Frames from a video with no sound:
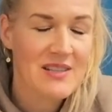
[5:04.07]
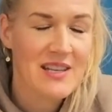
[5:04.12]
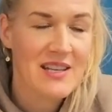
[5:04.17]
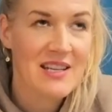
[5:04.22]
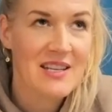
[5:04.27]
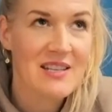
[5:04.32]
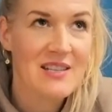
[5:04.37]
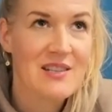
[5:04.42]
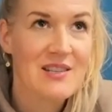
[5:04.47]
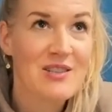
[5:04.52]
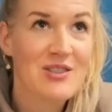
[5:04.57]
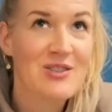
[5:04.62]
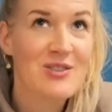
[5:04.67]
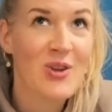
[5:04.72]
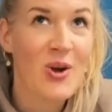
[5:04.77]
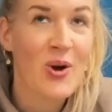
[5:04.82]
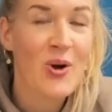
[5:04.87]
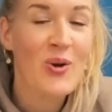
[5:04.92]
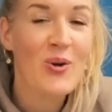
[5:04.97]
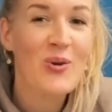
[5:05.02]
it is
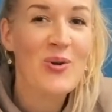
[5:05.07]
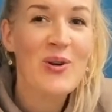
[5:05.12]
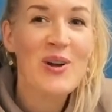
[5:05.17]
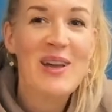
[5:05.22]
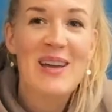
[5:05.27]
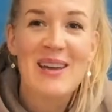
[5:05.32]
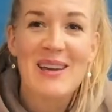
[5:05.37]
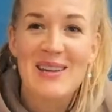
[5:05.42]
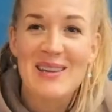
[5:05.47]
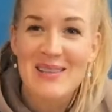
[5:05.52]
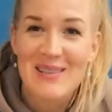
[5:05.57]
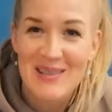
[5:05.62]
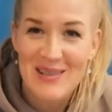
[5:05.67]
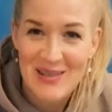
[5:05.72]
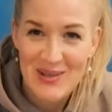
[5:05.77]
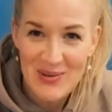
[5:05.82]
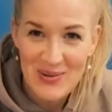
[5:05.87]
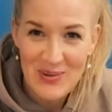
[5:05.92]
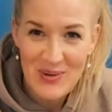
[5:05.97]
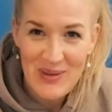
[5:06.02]
so
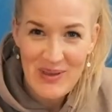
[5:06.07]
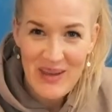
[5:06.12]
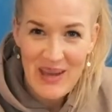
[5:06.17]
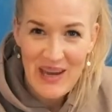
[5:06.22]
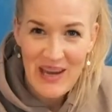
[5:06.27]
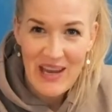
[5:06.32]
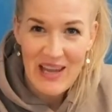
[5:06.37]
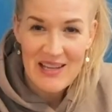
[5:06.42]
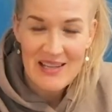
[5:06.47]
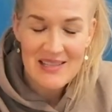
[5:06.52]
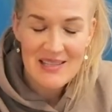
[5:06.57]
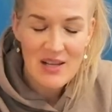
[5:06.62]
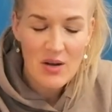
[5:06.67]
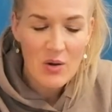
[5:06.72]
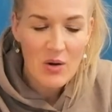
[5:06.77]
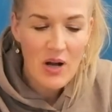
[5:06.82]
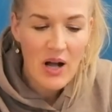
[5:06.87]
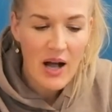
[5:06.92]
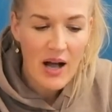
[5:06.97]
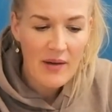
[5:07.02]
soothing and so
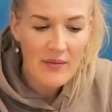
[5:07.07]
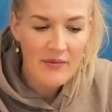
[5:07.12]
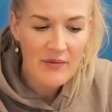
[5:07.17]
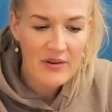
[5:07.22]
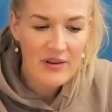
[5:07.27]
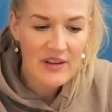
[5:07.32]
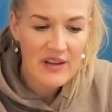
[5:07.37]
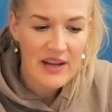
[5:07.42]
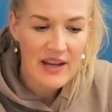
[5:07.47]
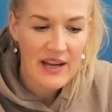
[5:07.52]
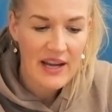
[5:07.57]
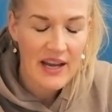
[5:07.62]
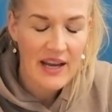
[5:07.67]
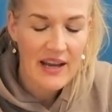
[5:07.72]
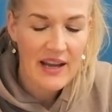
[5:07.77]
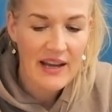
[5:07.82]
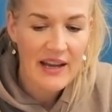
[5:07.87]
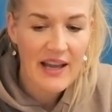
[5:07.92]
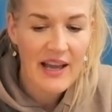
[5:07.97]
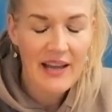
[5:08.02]
comforting. And
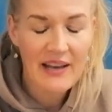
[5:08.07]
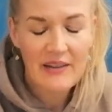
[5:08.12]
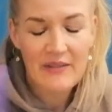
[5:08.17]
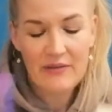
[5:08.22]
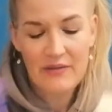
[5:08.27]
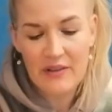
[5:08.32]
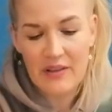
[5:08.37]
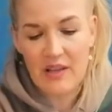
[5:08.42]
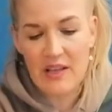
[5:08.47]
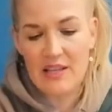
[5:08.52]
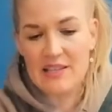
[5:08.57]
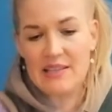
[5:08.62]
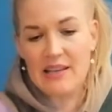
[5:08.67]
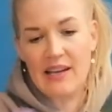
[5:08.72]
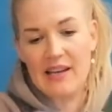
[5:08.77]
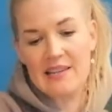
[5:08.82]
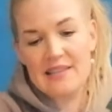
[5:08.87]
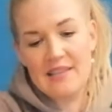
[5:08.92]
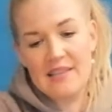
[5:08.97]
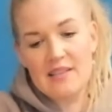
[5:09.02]
I kind of feel it
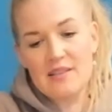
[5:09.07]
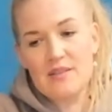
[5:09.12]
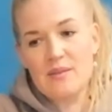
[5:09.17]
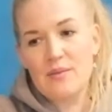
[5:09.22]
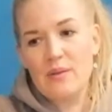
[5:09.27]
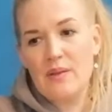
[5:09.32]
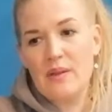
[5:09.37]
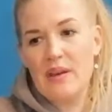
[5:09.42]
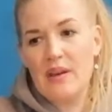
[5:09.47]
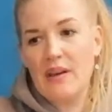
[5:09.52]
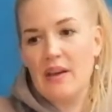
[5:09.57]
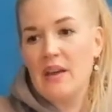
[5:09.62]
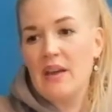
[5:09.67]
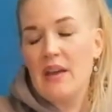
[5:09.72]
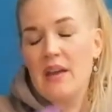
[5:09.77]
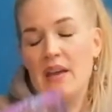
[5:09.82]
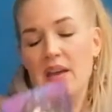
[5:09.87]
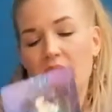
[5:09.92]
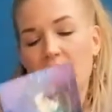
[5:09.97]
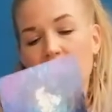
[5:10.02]
ties into the
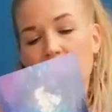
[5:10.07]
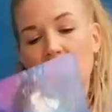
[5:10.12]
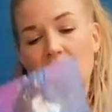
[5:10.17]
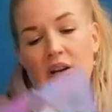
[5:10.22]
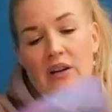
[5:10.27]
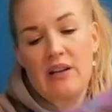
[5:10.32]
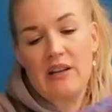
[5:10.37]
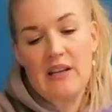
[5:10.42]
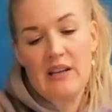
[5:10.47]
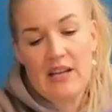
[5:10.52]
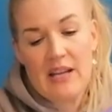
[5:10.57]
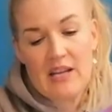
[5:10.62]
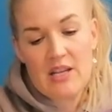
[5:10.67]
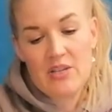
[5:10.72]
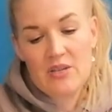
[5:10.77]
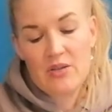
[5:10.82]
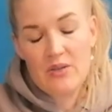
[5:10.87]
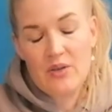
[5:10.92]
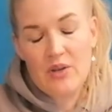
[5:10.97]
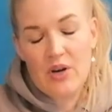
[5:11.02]
guardian
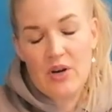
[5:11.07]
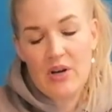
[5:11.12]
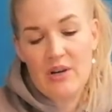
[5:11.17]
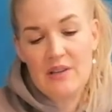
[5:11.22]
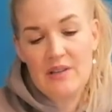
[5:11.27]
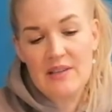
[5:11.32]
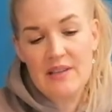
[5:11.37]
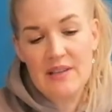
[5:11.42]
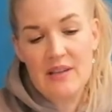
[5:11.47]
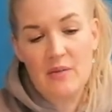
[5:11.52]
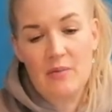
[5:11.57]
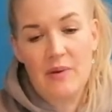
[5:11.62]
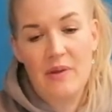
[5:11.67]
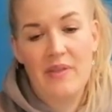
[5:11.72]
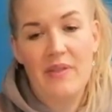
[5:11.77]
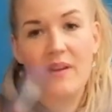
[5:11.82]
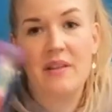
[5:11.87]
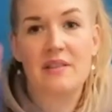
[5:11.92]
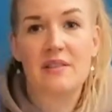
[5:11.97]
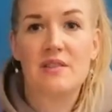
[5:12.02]
angel cards here with
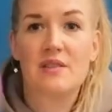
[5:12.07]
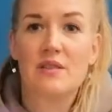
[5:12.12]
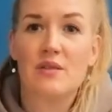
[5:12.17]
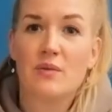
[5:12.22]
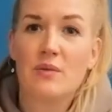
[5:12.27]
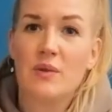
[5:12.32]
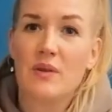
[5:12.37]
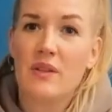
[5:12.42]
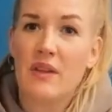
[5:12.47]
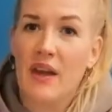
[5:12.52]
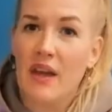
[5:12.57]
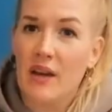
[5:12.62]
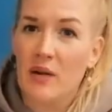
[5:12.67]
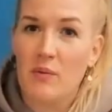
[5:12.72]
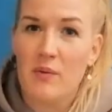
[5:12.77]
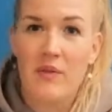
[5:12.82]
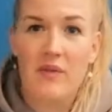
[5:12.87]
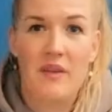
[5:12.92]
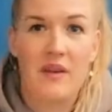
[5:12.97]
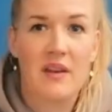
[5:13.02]
the soothing,
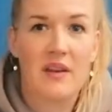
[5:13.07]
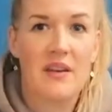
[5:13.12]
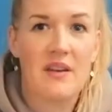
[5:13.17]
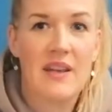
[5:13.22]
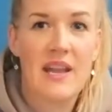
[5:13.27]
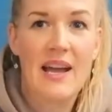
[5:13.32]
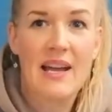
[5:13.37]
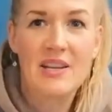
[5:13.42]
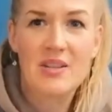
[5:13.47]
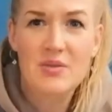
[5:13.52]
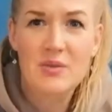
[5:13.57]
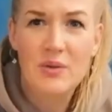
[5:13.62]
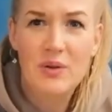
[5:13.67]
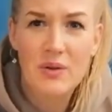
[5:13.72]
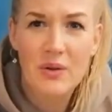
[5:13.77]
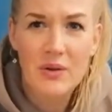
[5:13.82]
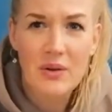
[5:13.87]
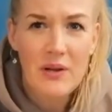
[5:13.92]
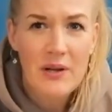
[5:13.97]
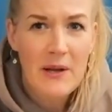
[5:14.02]
with the
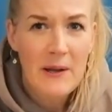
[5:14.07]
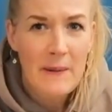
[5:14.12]
natural